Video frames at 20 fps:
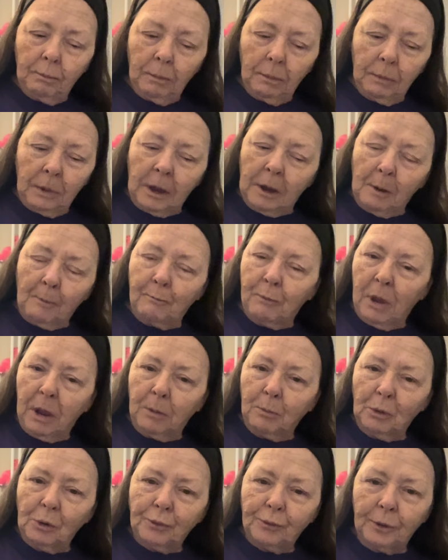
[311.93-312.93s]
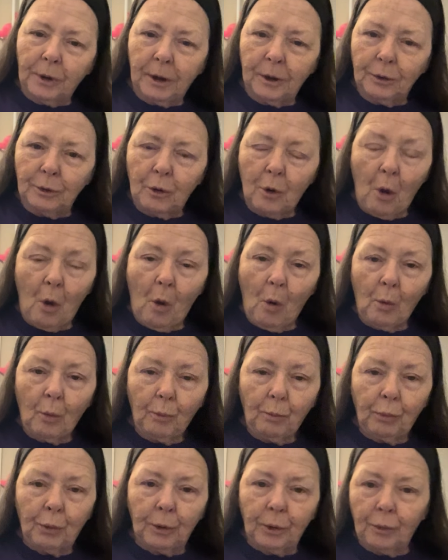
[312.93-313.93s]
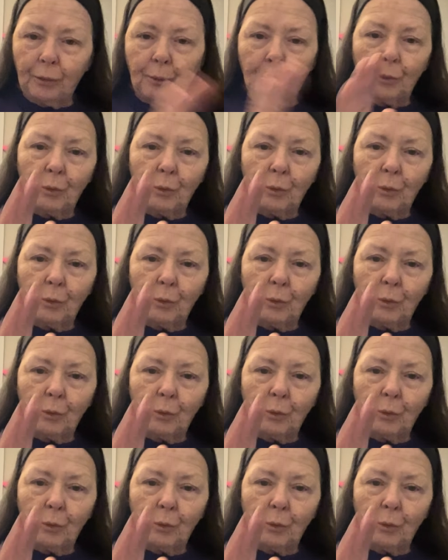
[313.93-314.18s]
in a big machine, put it through